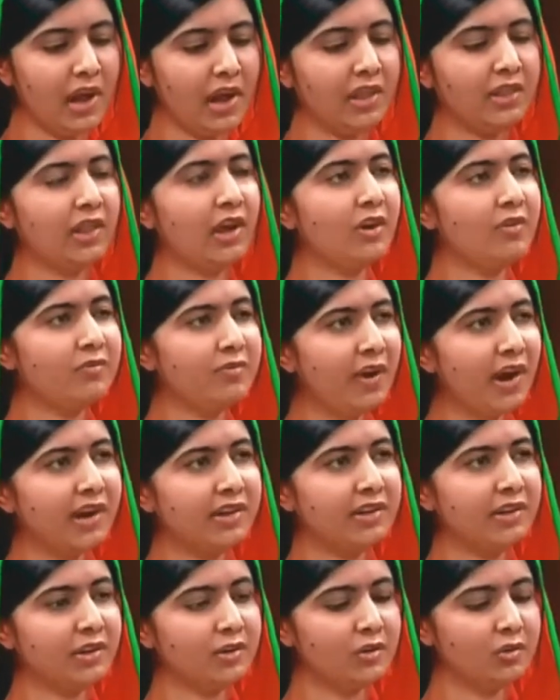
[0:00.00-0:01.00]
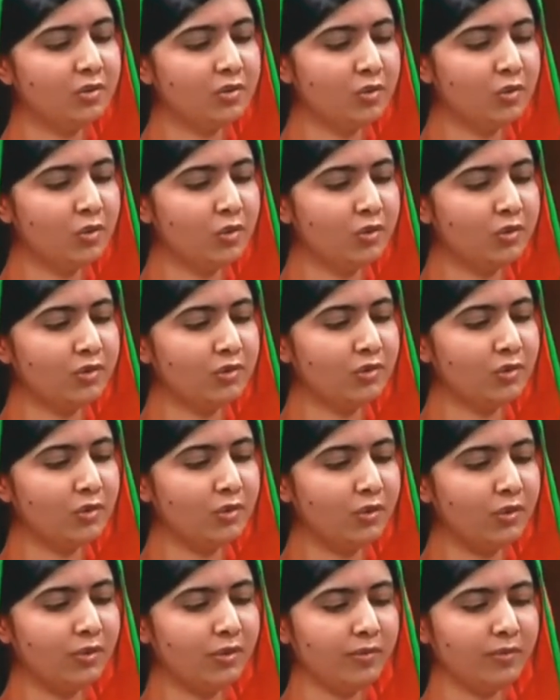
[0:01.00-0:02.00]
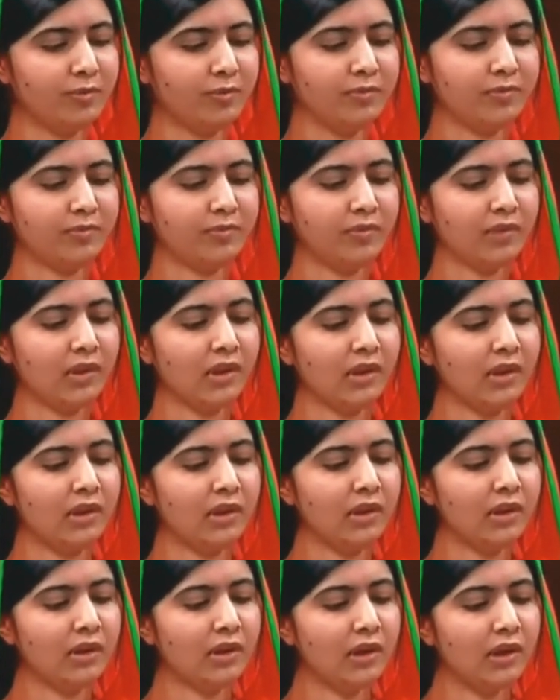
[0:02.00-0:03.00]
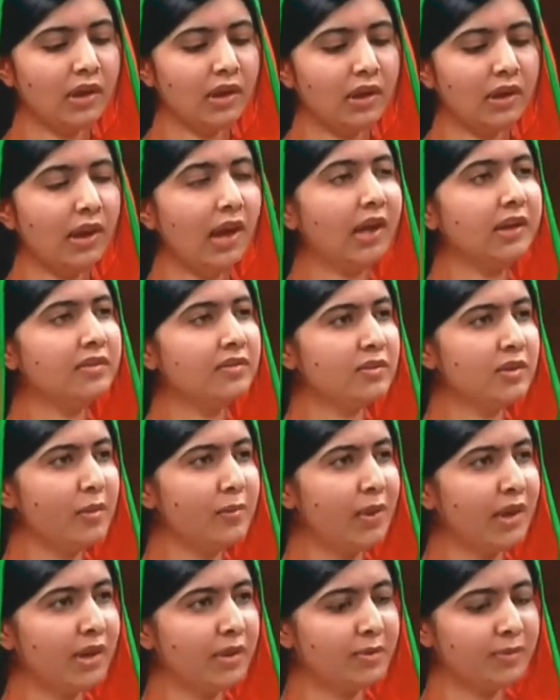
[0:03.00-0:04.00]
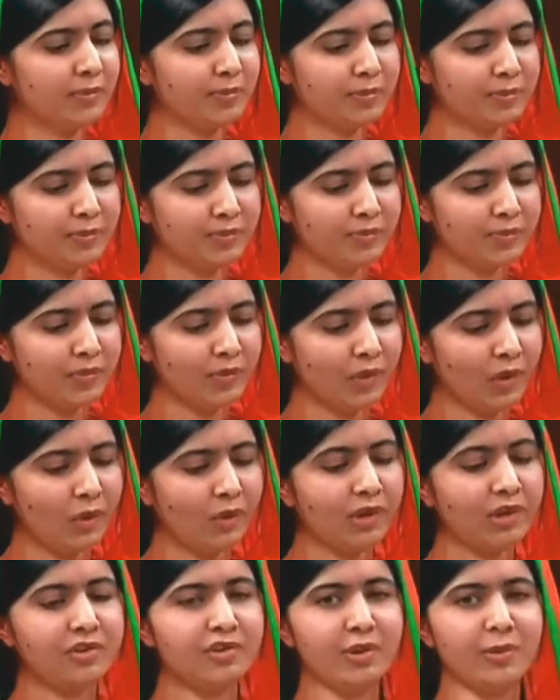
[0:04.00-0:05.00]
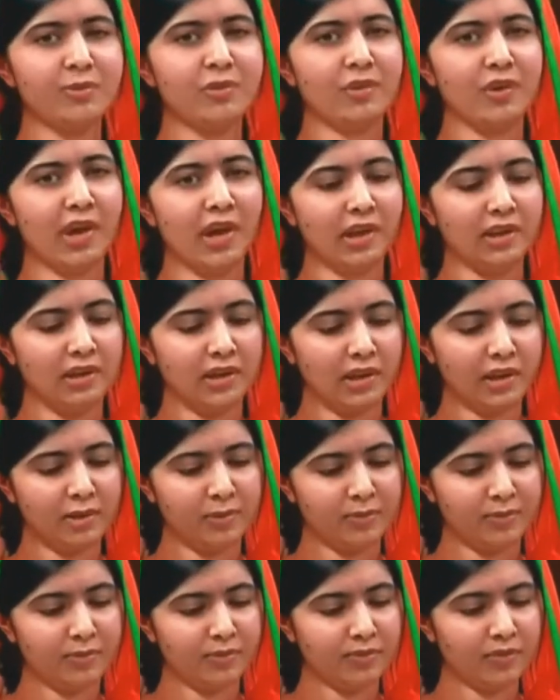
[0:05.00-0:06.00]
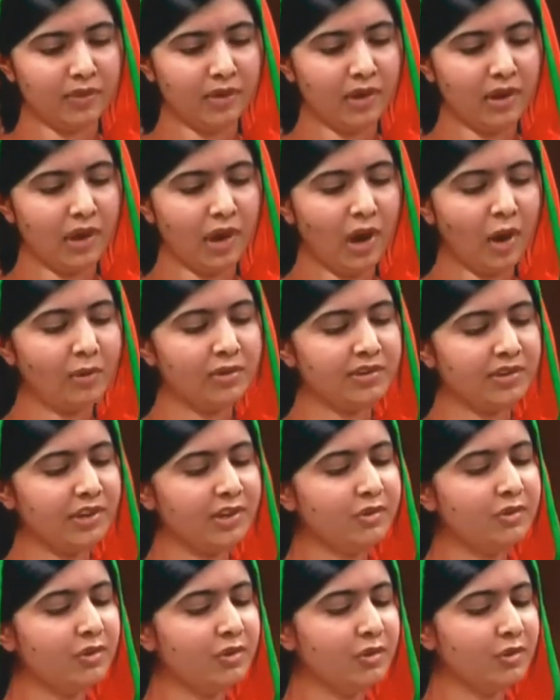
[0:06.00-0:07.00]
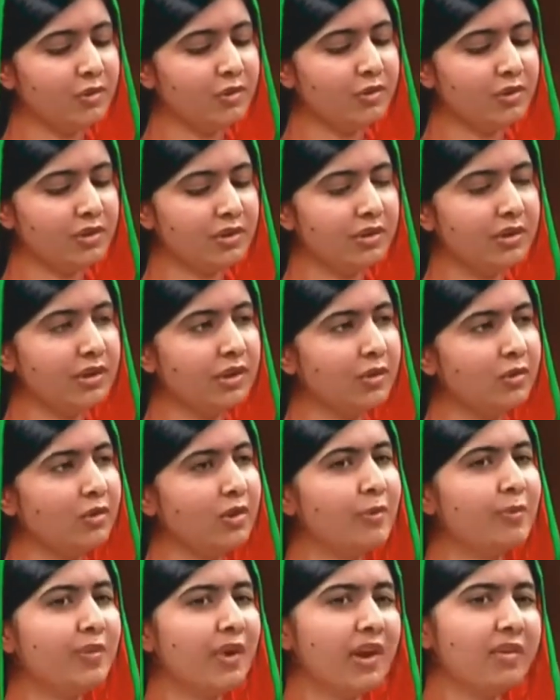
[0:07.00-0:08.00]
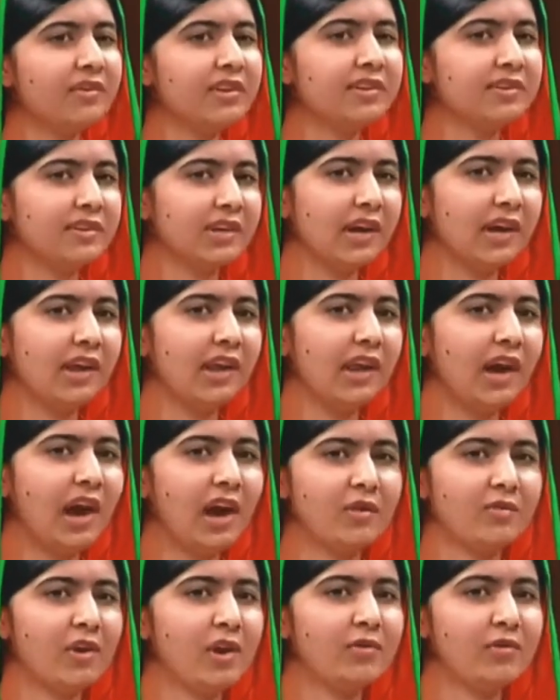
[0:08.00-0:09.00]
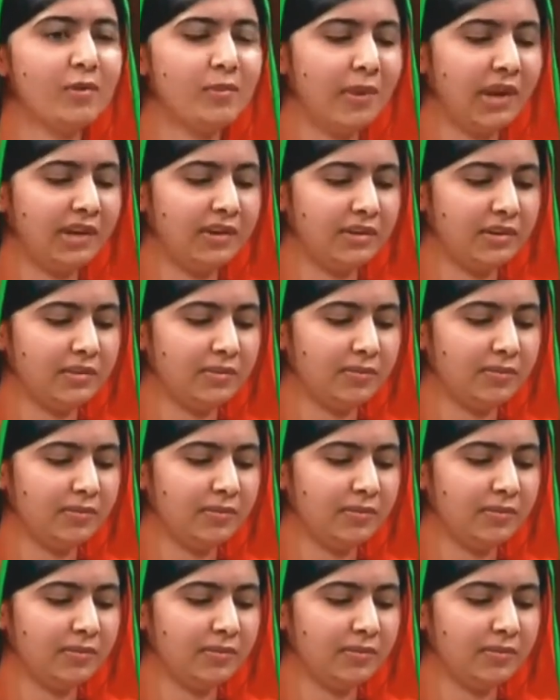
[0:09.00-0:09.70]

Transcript: and they are fighting to go to school. Last summer, on a trip to Kenya, I was introduced to the bravest girl I have ever met.